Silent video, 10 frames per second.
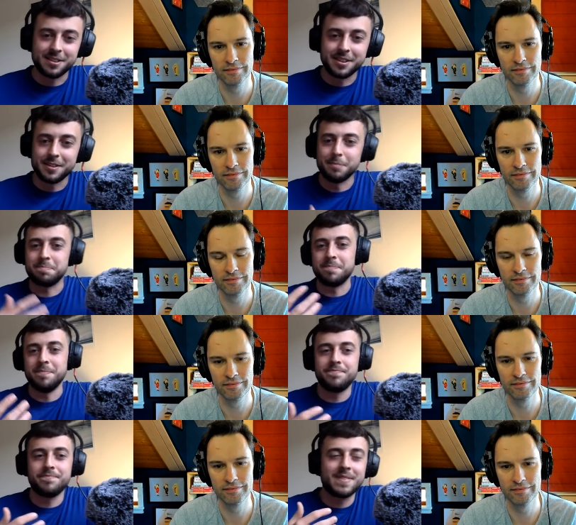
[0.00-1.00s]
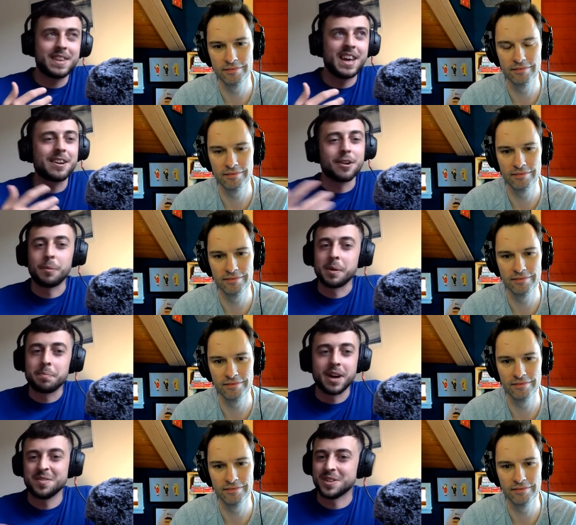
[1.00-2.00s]
Speaker 1: the economic
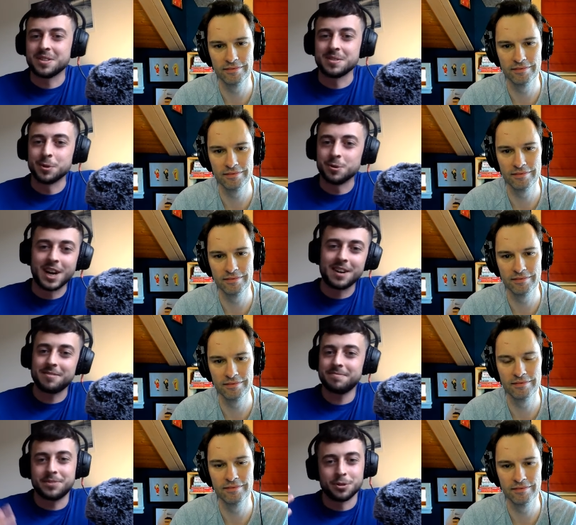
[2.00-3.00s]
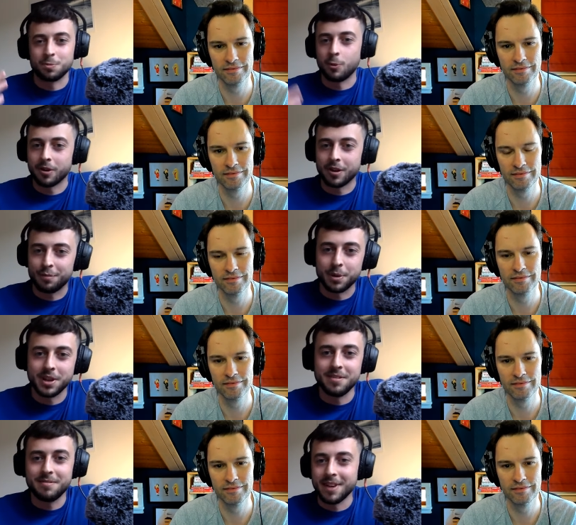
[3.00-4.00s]
benefits of all that just wouldn't have
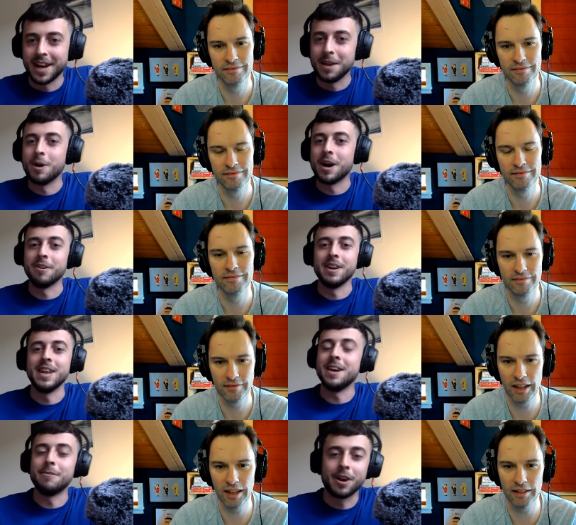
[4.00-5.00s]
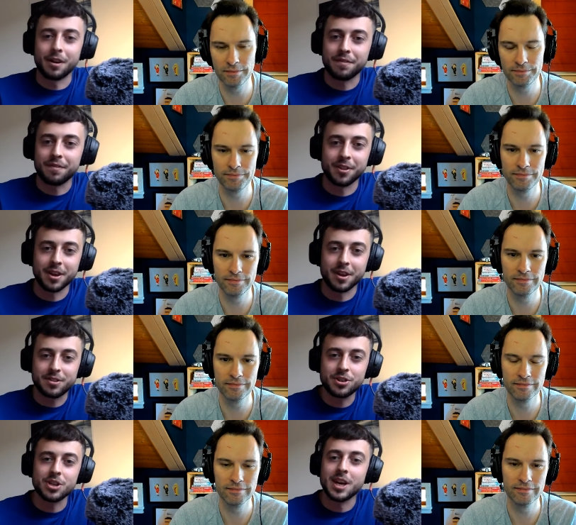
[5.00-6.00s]
been anywhere near enough for the
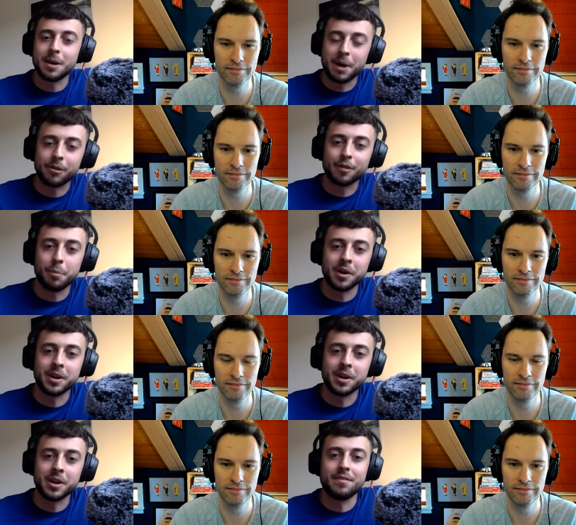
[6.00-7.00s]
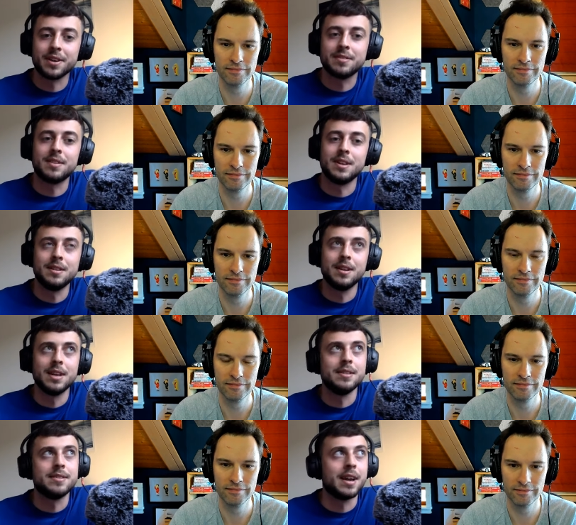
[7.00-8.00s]
sheer amount of money he invested
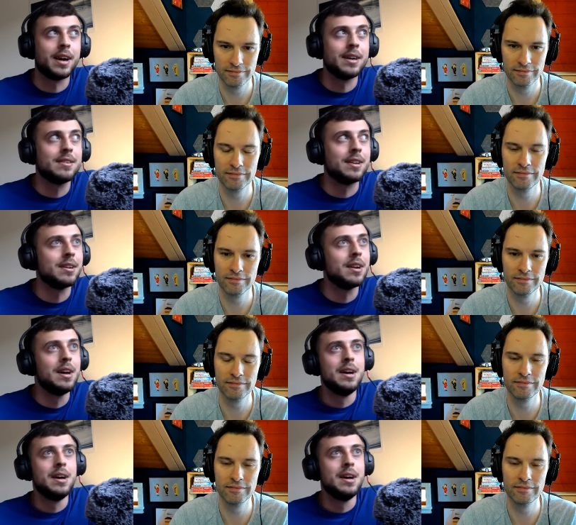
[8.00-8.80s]
into United. And